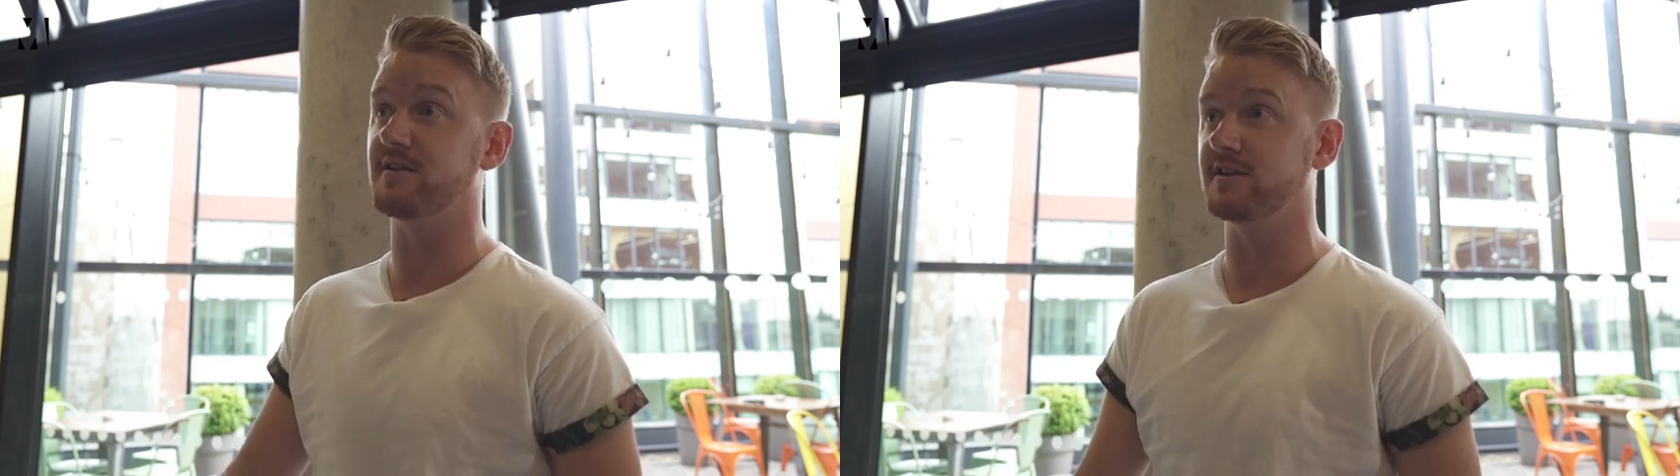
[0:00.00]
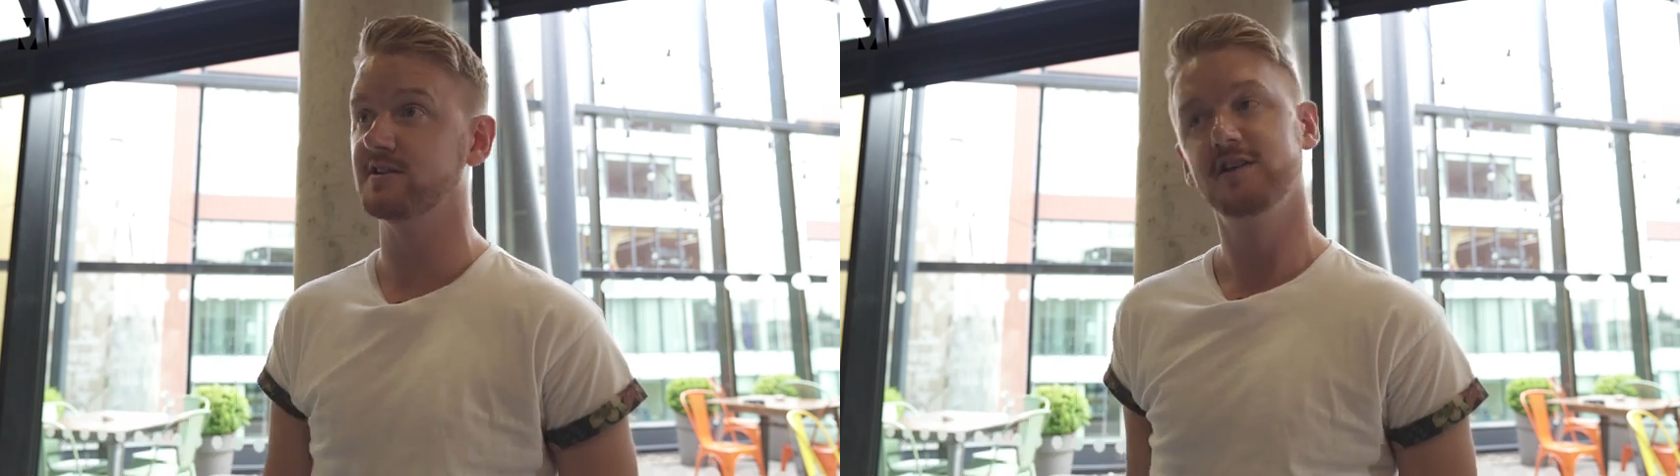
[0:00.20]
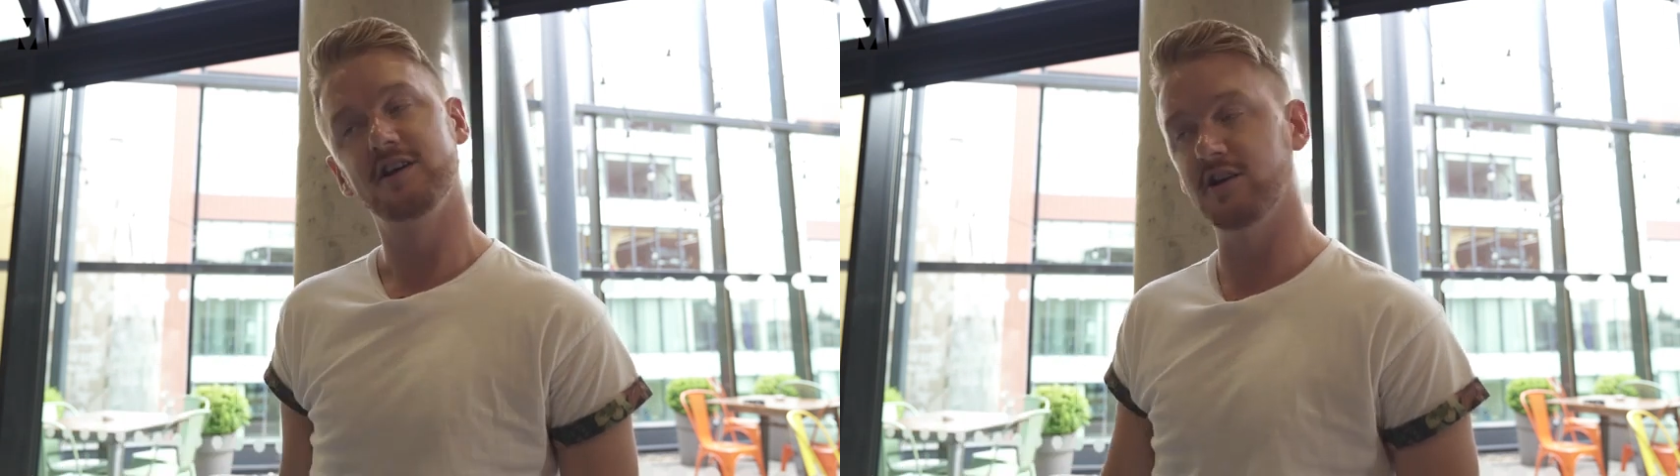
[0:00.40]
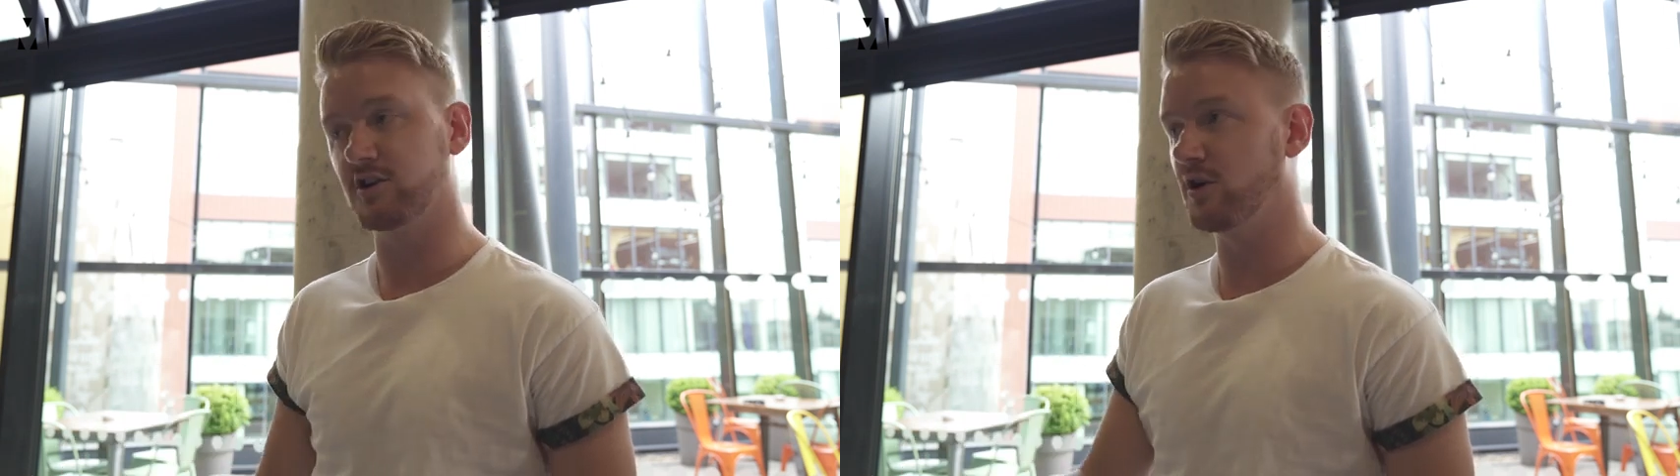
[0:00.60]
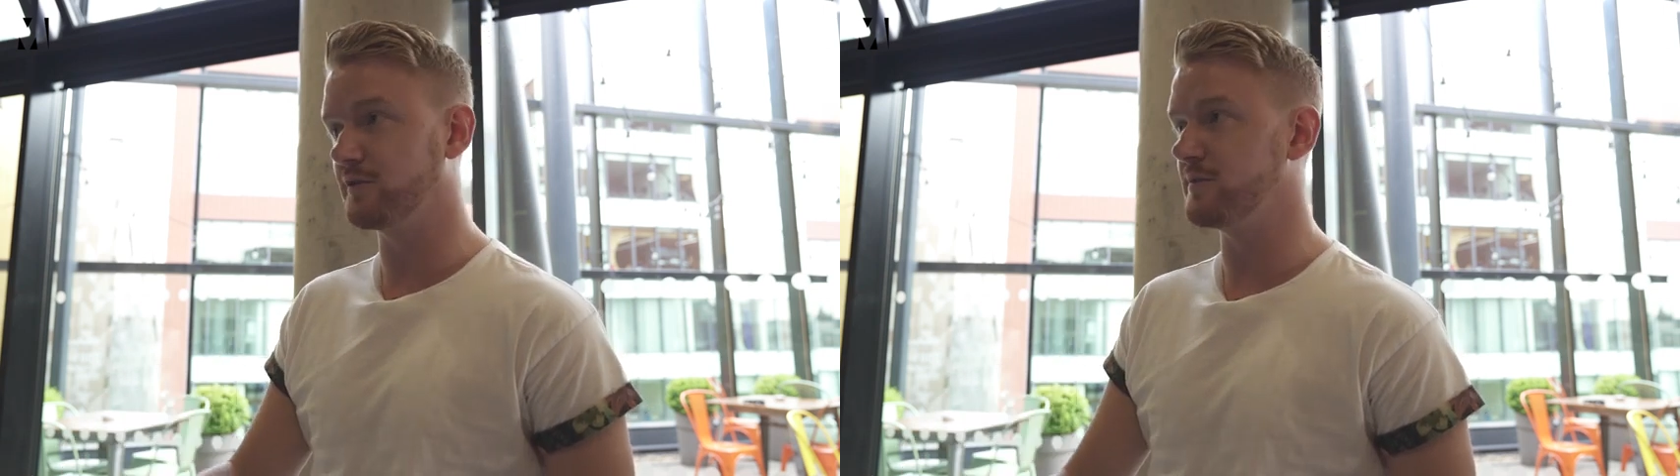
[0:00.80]
of it. You know,
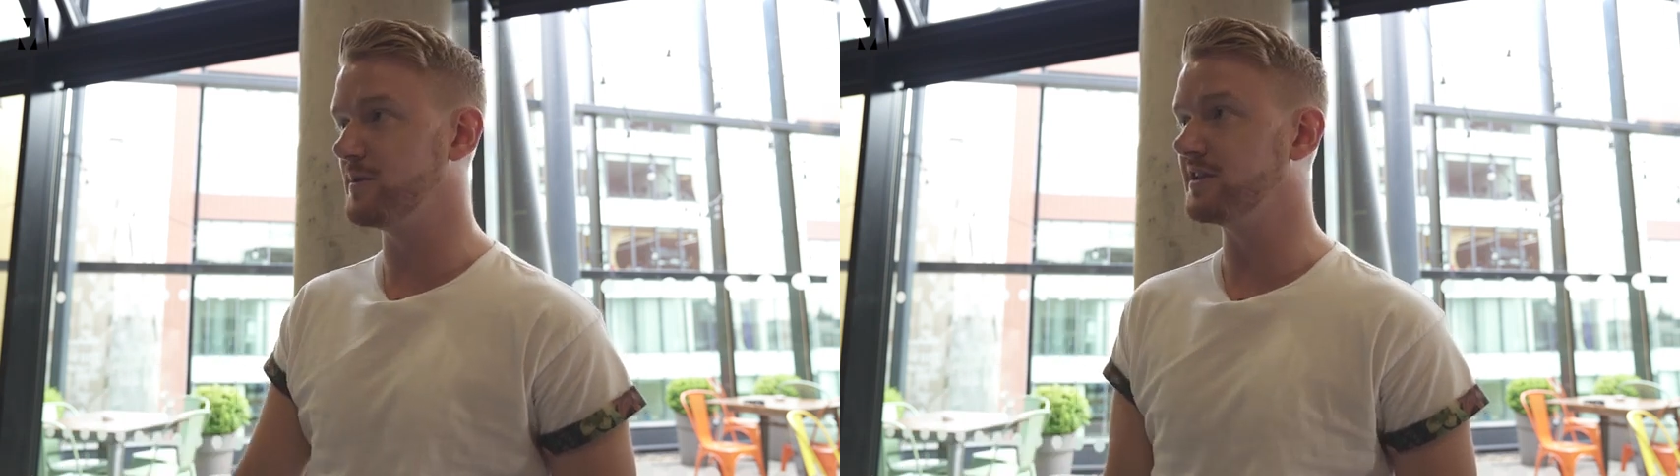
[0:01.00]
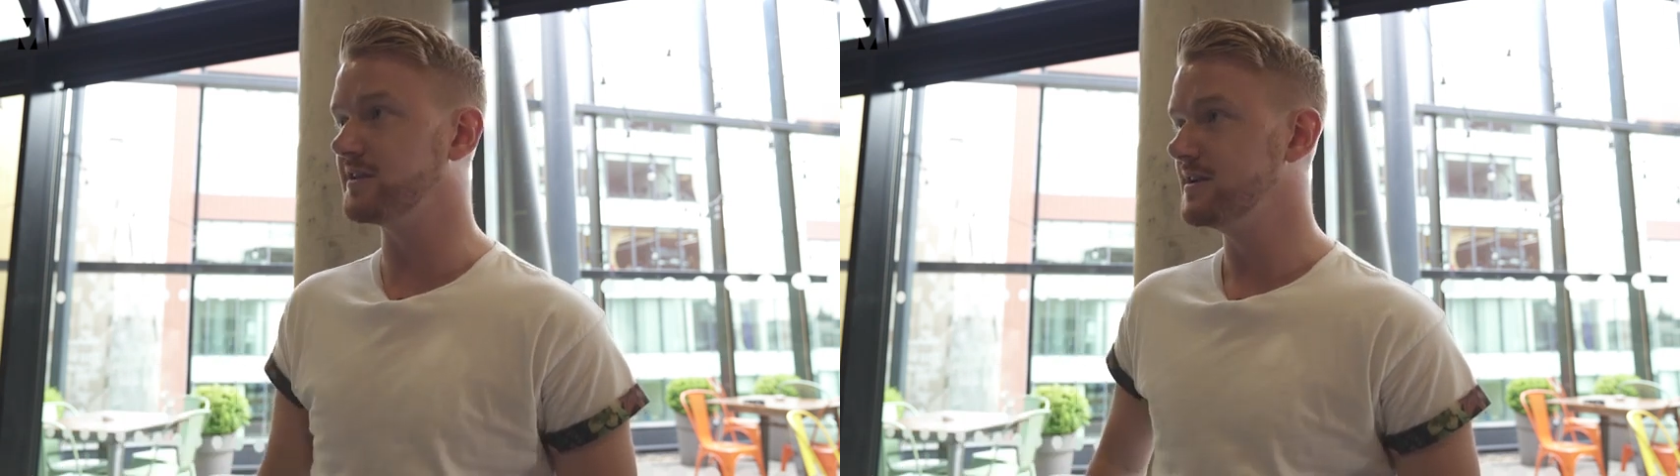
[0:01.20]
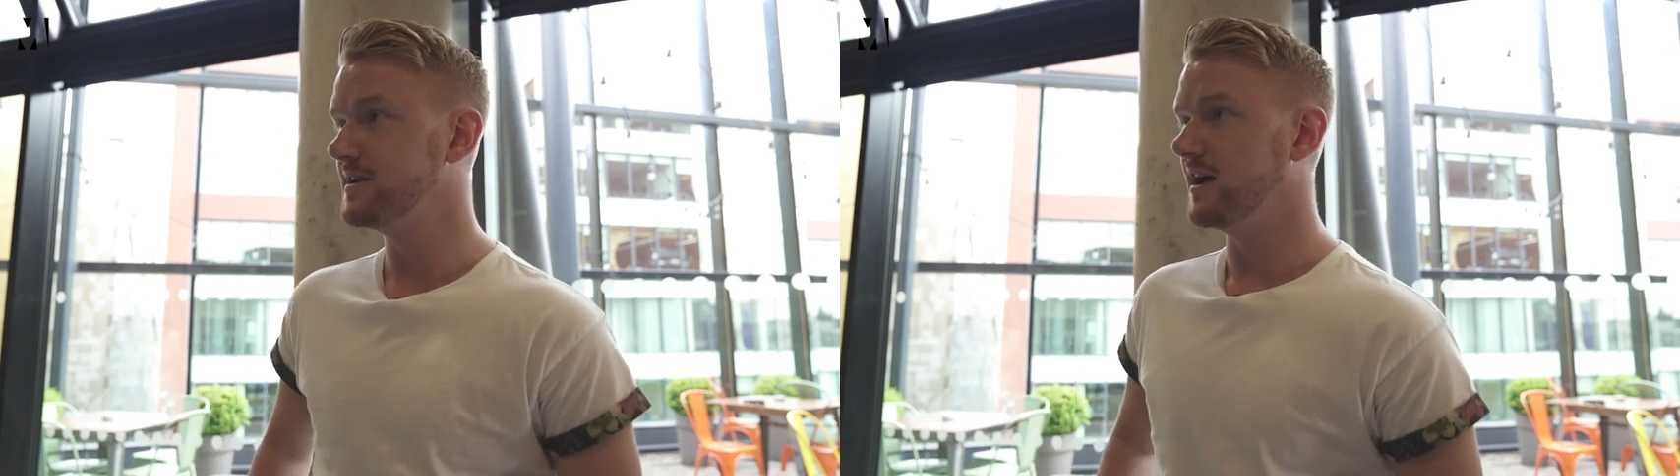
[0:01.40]
God forbid.